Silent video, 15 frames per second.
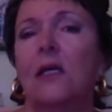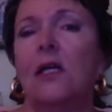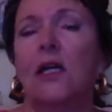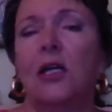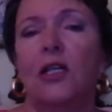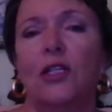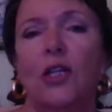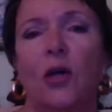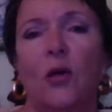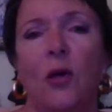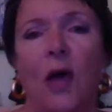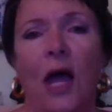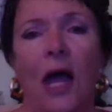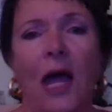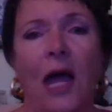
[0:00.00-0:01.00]

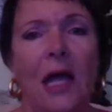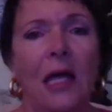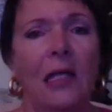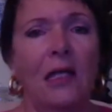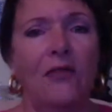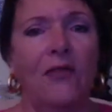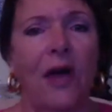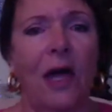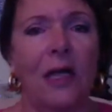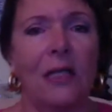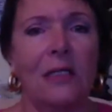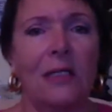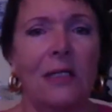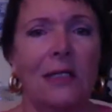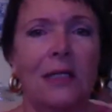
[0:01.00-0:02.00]
So I
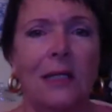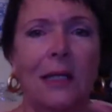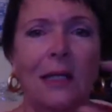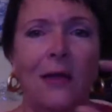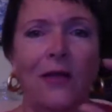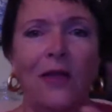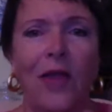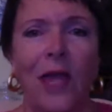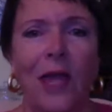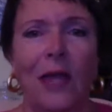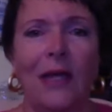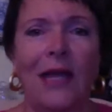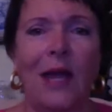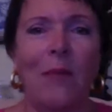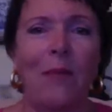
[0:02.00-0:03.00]
devised this little
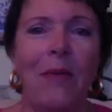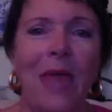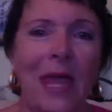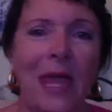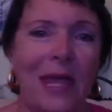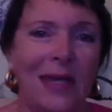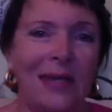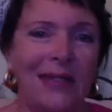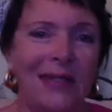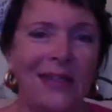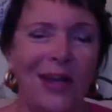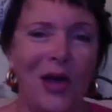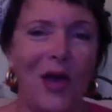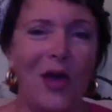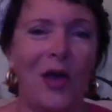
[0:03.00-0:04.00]
thing, and I made
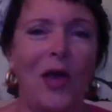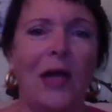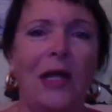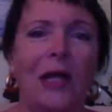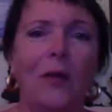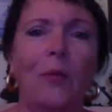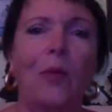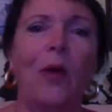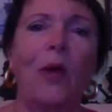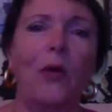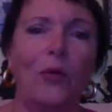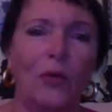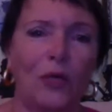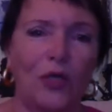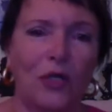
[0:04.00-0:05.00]
her a little
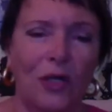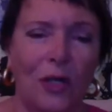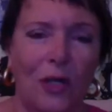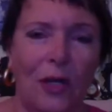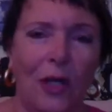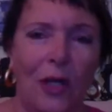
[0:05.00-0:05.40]
brooch